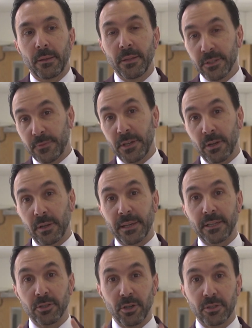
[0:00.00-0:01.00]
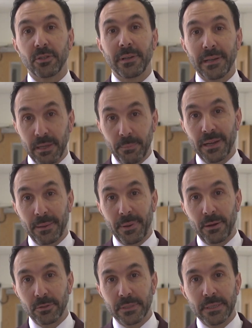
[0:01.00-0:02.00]
this video I'd like to talk to you a little bit
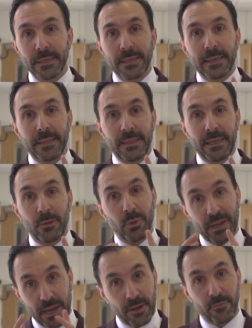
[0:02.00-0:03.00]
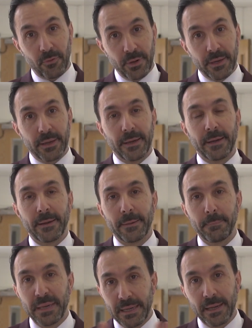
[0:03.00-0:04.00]
about the recovery
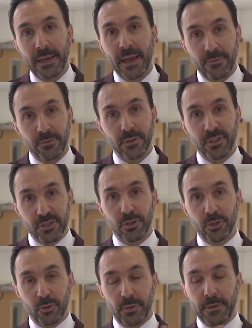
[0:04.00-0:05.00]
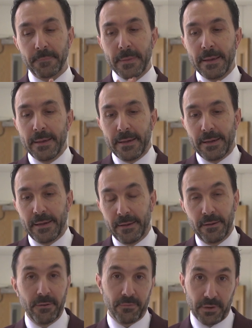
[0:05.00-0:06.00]
immediately after the surgery
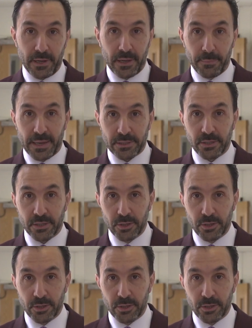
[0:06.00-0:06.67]
of gynecomastia